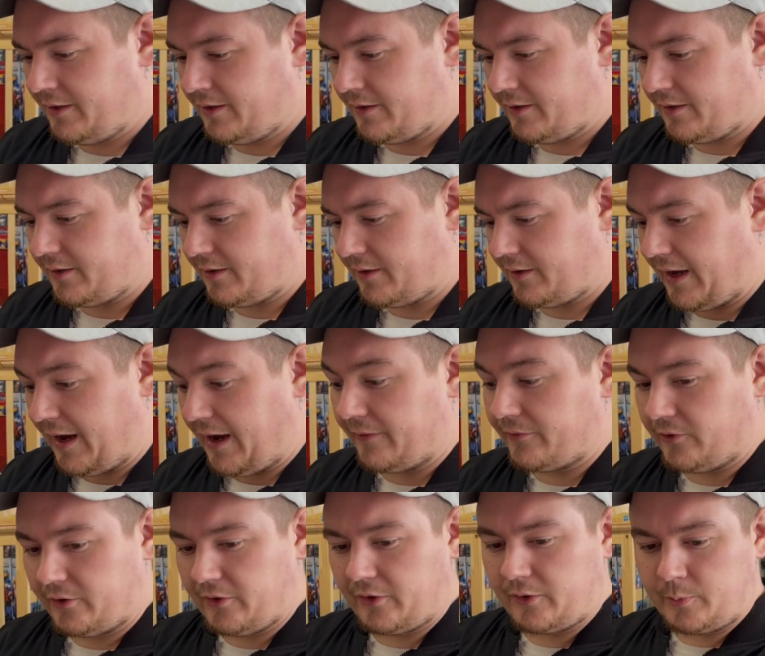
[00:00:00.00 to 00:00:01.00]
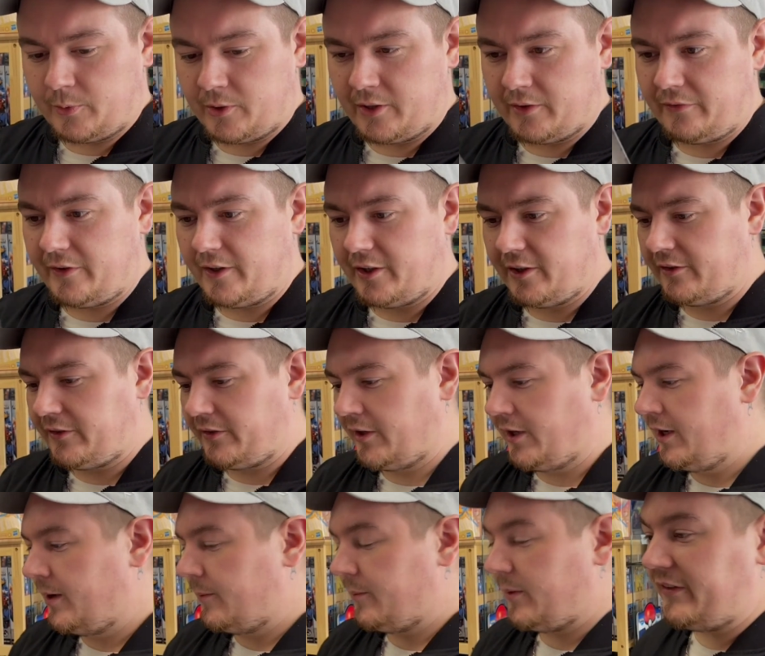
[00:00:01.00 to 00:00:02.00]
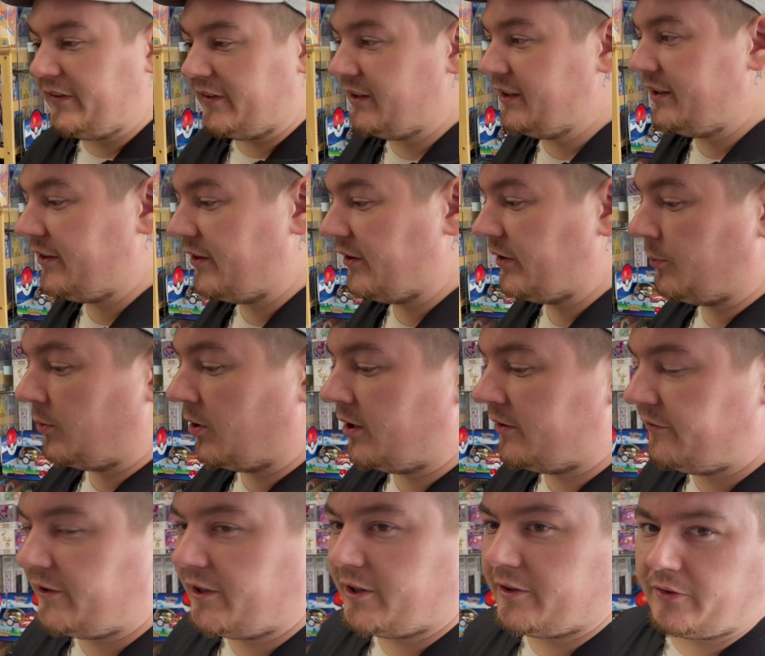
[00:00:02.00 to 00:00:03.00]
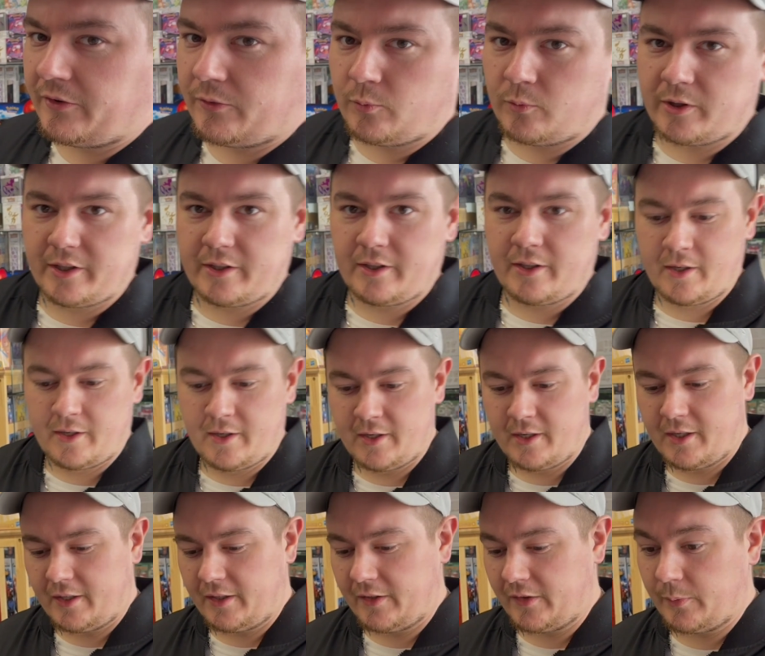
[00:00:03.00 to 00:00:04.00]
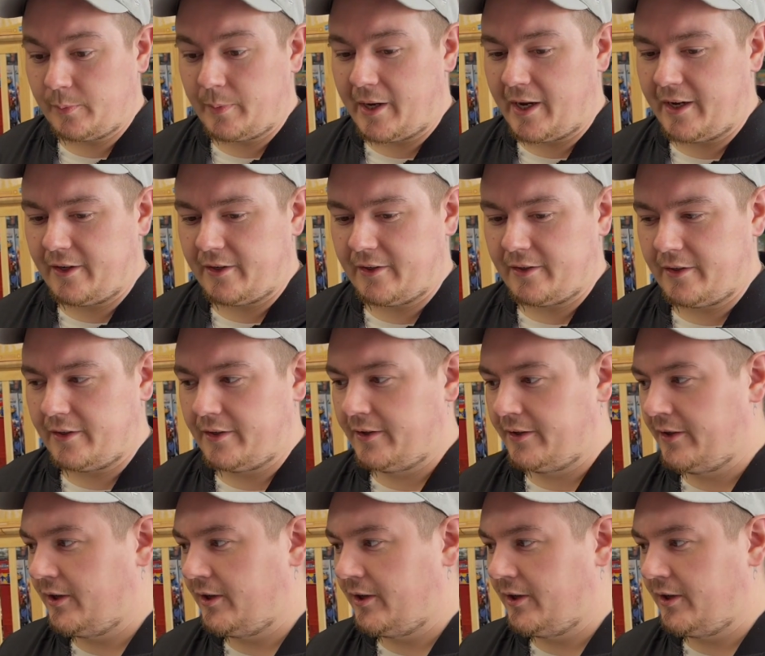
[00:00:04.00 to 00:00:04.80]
after the Spawn figures. Basically, the Spawn figures is what inspired